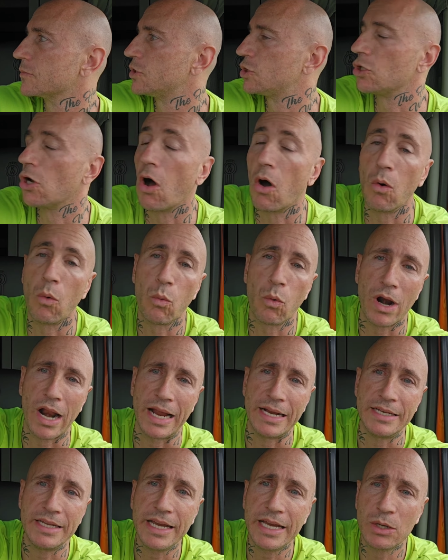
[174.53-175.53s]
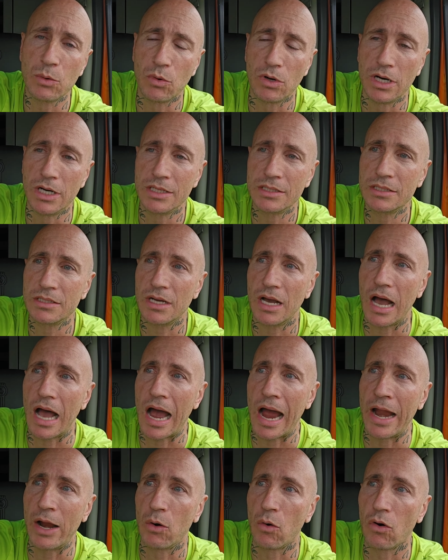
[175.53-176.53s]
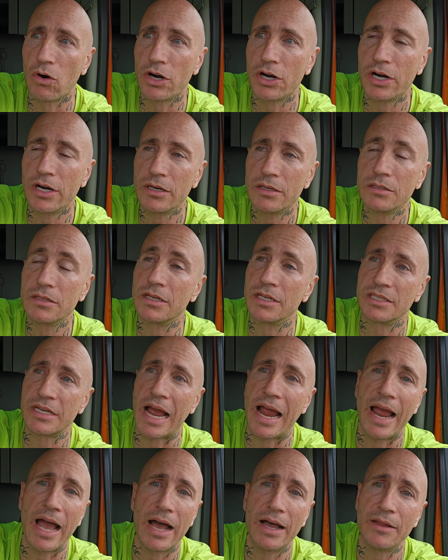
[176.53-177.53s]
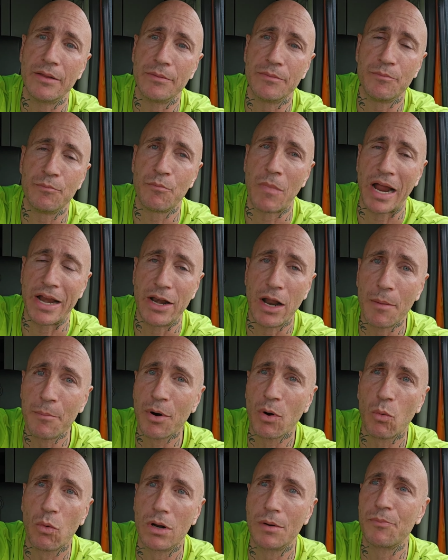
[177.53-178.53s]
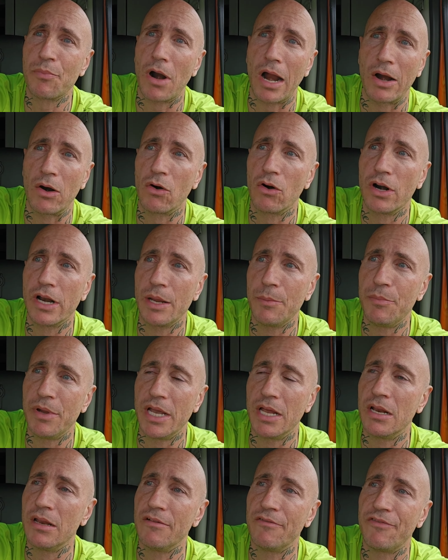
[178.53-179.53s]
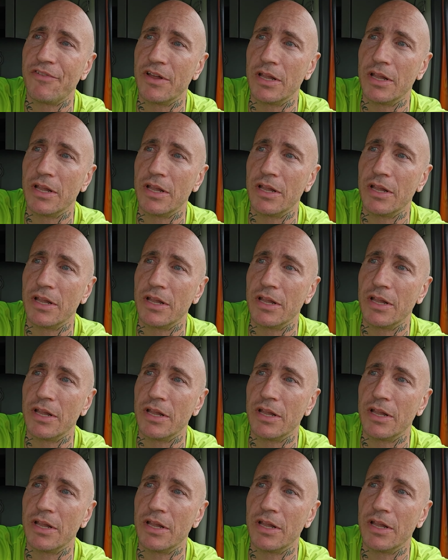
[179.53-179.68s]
So what I did was I ordered because I my number one priority being in